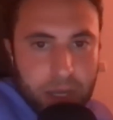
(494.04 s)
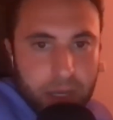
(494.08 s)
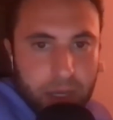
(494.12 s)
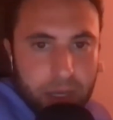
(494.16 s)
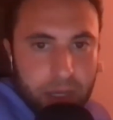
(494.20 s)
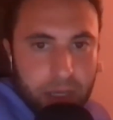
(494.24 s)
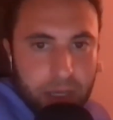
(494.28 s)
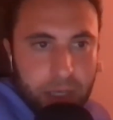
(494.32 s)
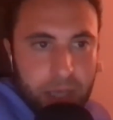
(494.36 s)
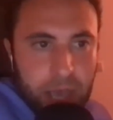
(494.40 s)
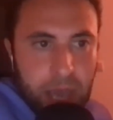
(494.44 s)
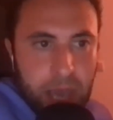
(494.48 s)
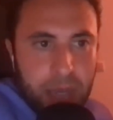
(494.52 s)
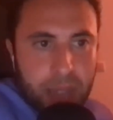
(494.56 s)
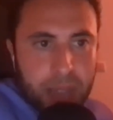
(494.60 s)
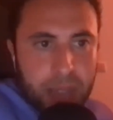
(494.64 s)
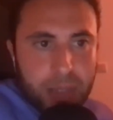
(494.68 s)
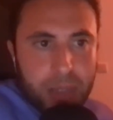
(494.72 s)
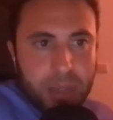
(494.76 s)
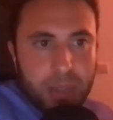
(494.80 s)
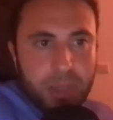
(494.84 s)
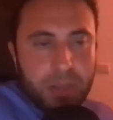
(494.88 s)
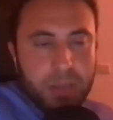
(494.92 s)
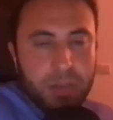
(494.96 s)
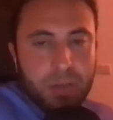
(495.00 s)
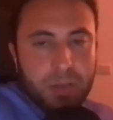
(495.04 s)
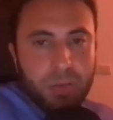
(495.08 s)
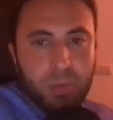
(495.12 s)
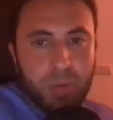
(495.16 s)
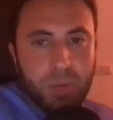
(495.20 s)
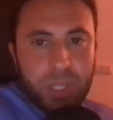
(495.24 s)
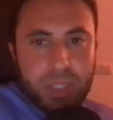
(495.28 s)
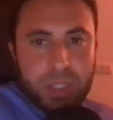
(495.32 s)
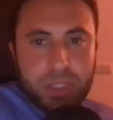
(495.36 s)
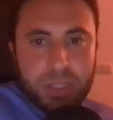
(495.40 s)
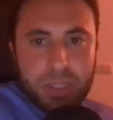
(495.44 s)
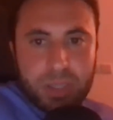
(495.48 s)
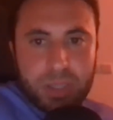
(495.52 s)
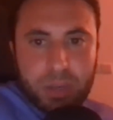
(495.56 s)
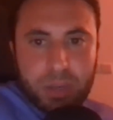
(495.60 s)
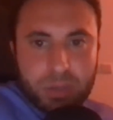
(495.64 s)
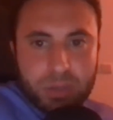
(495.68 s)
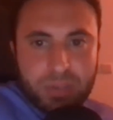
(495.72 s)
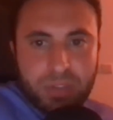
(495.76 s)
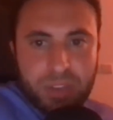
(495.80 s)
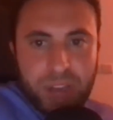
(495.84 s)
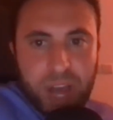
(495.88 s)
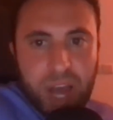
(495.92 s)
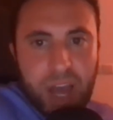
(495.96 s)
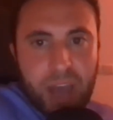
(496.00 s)
get into the weeds in those
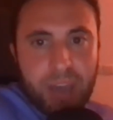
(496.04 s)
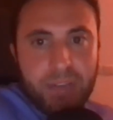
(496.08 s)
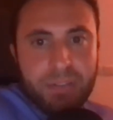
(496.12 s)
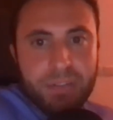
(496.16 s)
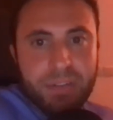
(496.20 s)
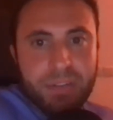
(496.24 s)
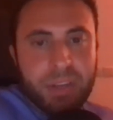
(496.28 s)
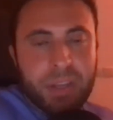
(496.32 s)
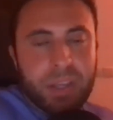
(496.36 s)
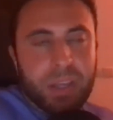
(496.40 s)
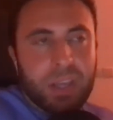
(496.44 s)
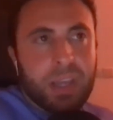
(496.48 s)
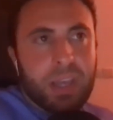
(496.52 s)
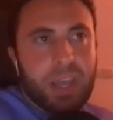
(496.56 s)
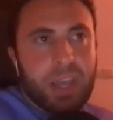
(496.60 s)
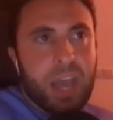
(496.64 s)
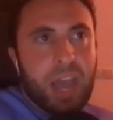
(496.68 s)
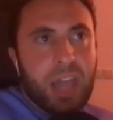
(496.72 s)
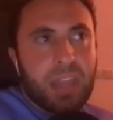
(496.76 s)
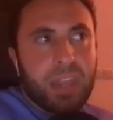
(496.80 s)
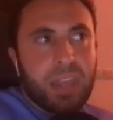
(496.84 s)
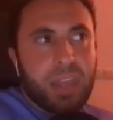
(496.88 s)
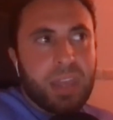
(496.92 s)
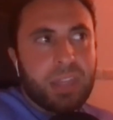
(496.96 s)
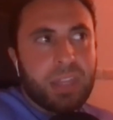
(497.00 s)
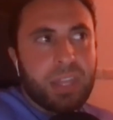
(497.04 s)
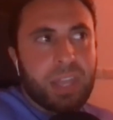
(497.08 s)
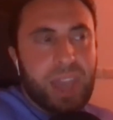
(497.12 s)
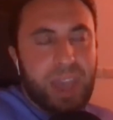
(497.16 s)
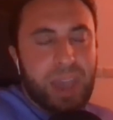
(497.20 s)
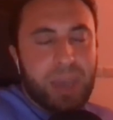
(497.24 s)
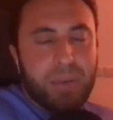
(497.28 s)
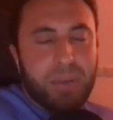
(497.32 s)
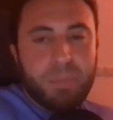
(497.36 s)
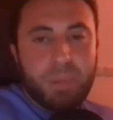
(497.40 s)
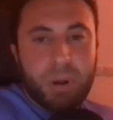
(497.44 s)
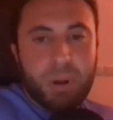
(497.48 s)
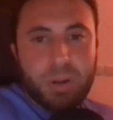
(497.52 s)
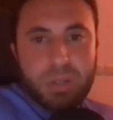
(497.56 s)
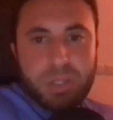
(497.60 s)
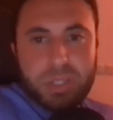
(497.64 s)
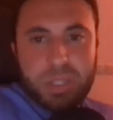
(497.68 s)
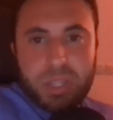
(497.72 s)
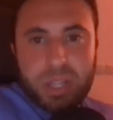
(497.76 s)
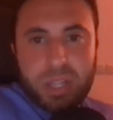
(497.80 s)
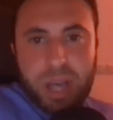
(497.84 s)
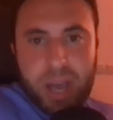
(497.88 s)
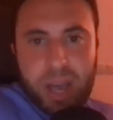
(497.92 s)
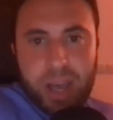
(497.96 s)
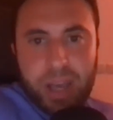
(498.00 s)
5, and then get
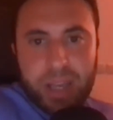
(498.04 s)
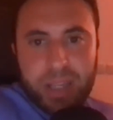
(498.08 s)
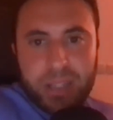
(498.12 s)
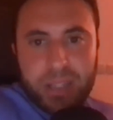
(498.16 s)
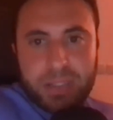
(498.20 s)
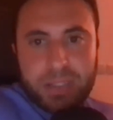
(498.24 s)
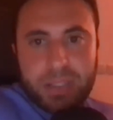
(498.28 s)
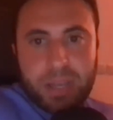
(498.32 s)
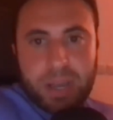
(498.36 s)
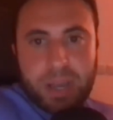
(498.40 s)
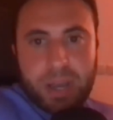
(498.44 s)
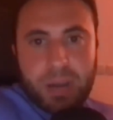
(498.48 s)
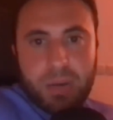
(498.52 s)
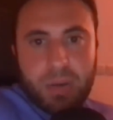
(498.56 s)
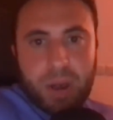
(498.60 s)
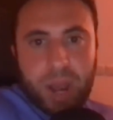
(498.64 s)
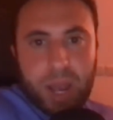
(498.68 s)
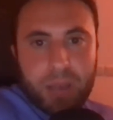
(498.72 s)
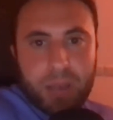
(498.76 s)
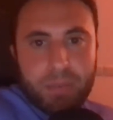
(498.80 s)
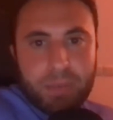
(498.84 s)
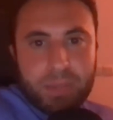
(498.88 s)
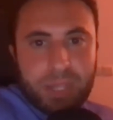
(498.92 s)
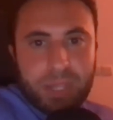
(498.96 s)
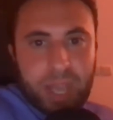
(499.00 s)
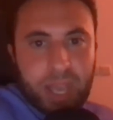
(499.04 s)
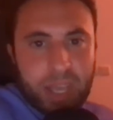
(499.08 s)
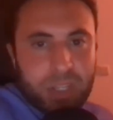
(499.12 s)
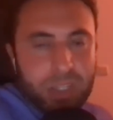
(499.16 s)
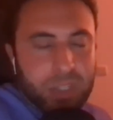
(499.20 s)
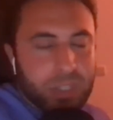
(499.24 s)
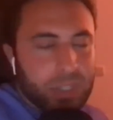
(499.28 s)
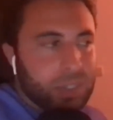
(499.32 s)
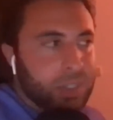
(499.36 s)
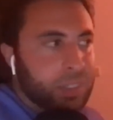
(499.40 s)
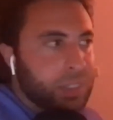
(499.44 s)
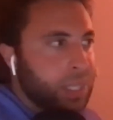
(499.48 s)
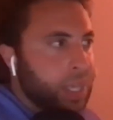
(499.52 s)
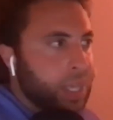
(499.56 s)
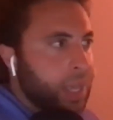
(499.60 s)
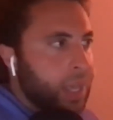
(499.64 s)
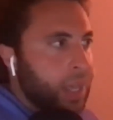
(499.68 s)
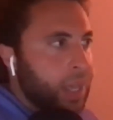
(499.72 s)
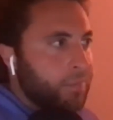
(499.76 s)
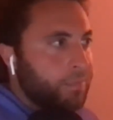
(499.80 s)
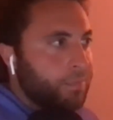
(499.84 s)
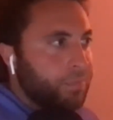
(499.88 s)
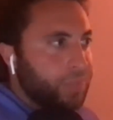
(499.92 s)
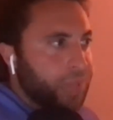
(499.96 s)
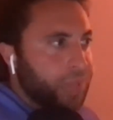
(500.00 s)
personalized recommendations.
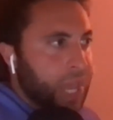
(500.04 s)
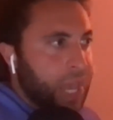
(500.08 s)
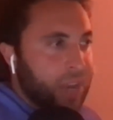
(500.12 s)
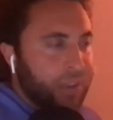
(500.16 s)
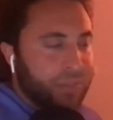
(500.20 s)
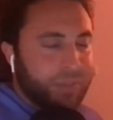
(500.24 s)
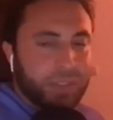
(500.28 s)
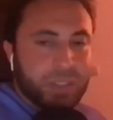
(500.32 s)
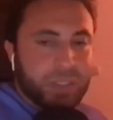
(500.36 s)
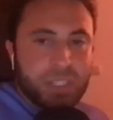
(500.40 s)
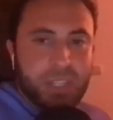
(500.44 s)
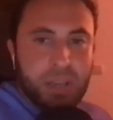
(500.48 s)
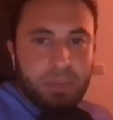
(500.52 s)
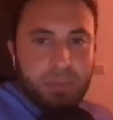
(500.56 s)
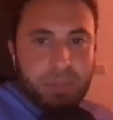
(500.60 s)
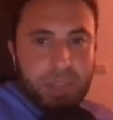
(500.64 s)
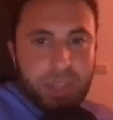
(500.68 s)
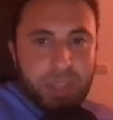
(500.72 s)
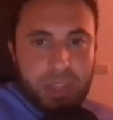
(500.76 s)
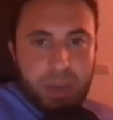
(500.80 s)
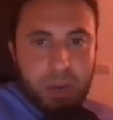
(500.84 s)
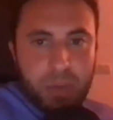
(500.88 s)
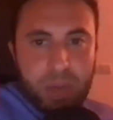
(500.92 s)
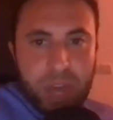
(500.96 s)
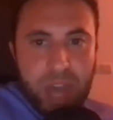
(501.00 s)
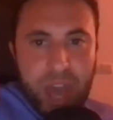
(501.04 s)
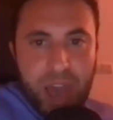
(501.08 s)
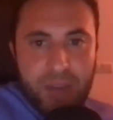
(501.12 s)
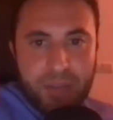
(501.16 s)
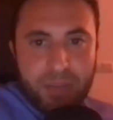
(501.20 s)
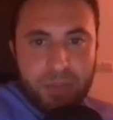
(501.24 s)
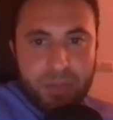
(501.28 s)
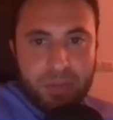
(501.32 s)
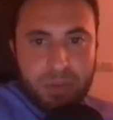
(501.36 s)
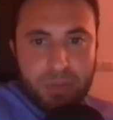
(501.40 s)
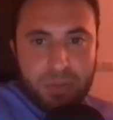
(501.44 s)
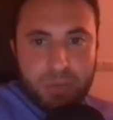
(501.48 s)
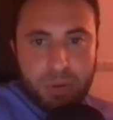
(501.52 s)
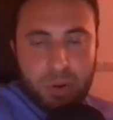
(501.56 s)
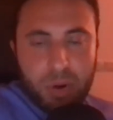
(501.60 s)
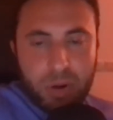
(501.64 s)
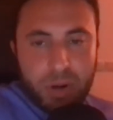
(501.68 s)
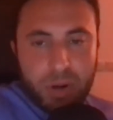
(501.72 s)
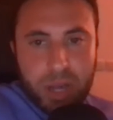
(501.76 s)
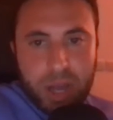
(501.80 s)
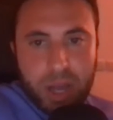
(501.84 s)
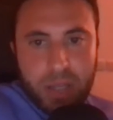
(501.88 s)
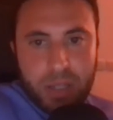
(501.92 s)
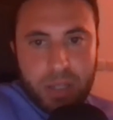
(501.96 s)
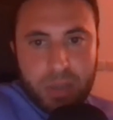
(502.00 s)
And if it's something that we have a report
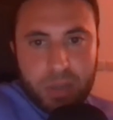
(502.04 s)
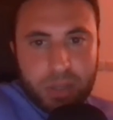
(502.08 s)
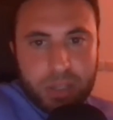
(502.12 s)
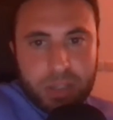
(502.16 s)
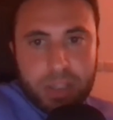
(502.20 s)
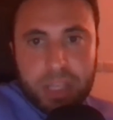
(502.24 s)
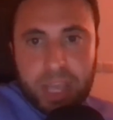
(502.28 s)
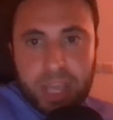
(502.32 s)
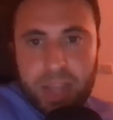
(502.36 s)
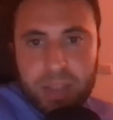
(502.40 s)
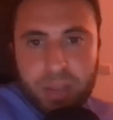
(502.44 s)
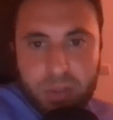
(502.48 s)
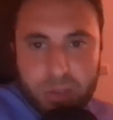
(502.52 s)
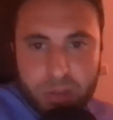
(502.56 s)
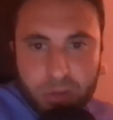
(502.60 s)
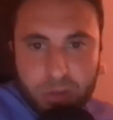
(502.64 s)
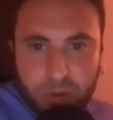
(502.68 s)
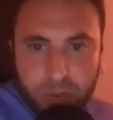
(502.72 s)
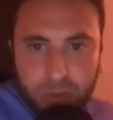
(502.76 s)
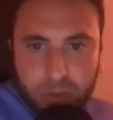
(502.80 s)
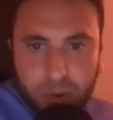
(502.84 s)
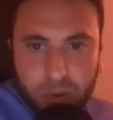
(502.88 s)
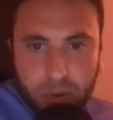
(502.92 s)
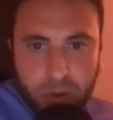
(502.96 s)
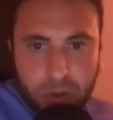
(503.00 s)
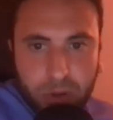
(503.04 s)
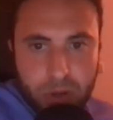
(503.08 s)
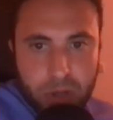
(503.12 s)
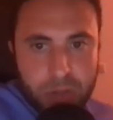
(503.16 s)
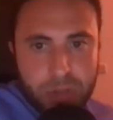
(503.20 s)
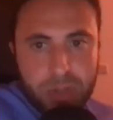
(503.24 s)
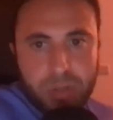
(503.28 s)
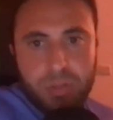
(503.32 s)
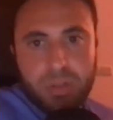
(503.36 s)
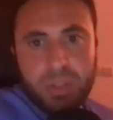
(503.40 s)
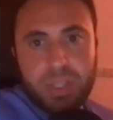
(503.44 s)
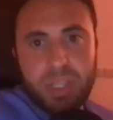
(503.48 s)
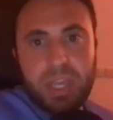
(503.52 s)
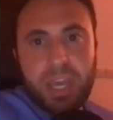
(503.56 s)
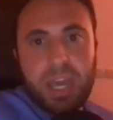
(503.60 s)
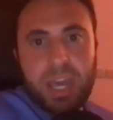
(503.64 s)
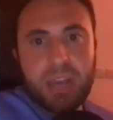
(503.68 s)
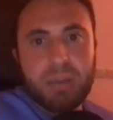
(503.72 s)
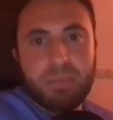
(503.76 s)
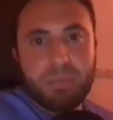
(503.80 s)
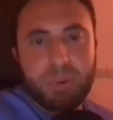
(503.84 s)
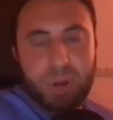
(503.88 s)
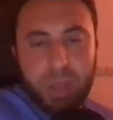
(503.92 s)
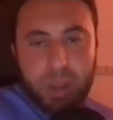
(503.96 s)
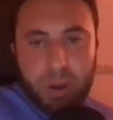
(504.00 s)
on, you could download the report also to get a
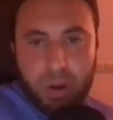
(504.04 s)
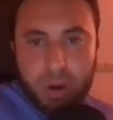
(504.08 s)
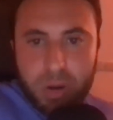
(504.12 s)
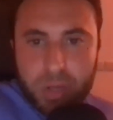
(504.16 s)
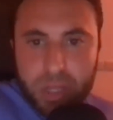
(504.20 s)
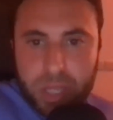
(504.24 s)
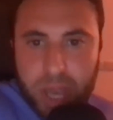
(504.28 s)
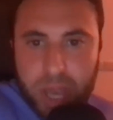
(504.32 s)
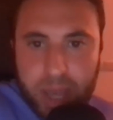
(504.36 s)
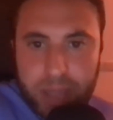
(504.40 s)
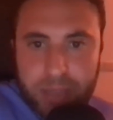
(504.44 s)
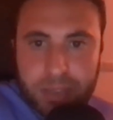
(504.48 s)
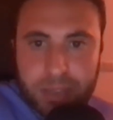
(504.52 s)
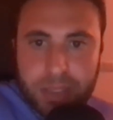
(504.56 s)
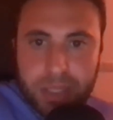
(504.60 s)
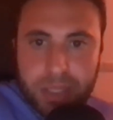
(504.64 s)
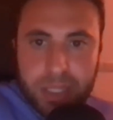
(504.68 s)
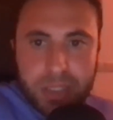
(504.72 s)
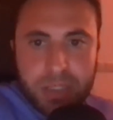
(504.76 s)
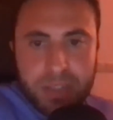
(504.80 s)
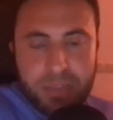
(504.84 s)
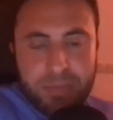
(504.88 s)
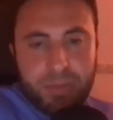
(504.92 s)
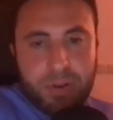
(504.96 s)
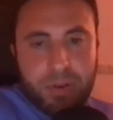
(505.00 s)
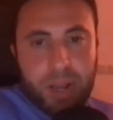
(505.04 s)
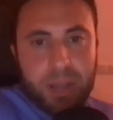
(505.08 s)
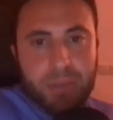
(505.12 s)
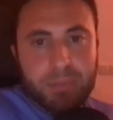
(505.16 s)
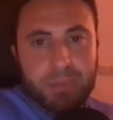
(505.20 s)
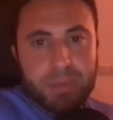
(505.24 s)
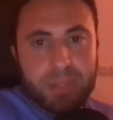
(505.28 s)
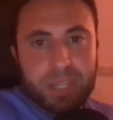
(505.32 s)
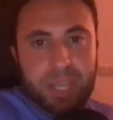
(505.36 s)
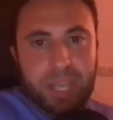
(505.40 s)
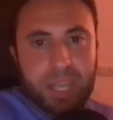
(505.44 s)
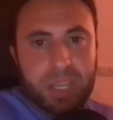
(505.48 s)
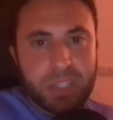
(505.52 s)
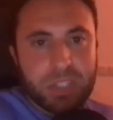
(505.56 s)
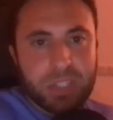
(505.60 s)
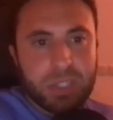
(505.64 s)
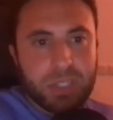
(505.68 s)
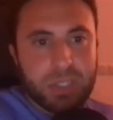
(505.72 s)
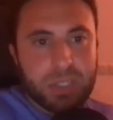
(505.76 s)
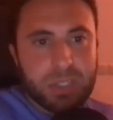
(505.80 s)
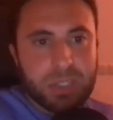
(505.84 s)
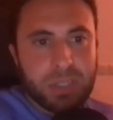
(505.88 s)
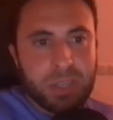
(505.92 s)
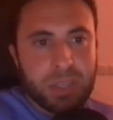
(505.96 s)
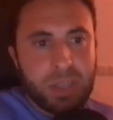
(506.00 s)
prioritized list of
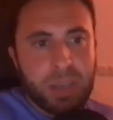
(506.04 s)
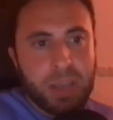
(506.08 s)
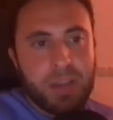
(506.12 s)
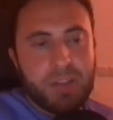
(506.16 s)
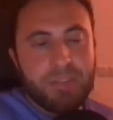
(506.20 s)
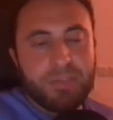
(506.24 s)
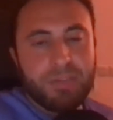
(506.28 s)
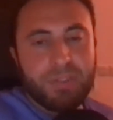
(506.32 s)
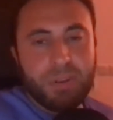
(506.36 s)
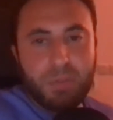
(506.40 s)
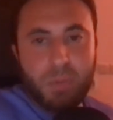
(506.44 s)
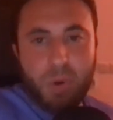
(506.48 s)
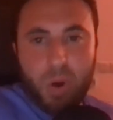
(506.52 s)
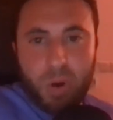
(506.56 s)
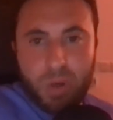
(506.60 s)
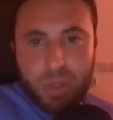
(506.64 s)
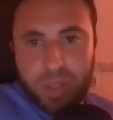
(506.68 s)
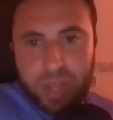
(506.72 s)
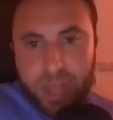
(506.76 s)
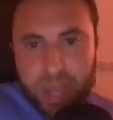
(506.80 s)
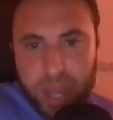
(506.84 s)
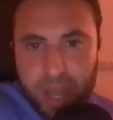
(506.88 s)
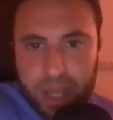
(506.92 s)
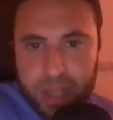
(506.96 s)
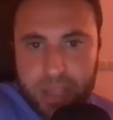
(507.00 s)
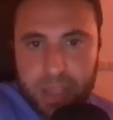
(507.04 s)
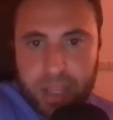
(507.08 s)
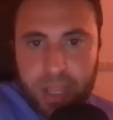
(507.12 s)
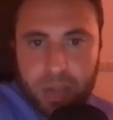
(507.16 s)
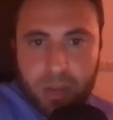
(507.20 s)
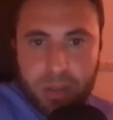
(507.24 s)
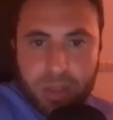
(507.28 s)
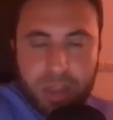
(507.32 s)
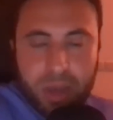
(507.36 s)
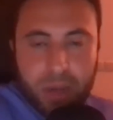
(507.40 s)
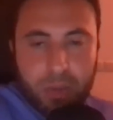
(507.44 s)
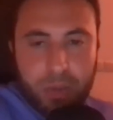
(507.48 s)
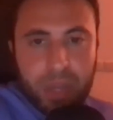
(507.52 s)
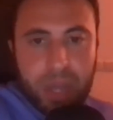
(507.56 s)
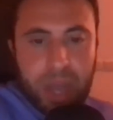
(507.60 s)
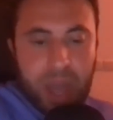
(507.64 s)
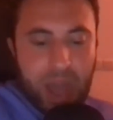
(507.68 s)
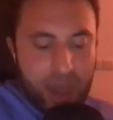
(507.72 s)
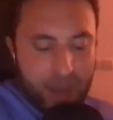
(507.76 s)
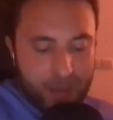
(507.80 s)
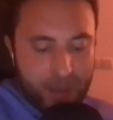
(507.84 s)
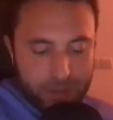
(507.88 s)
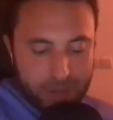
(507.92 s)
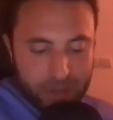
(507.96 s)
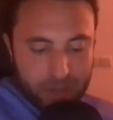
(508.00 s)
recommendations from all the content that we
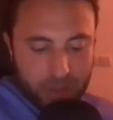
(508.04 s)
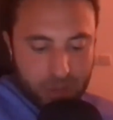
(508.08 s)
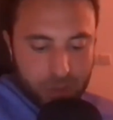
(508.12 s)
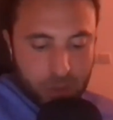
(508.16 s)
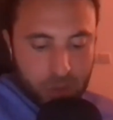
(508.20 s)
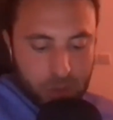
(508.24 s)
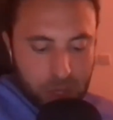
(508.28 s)
have. So,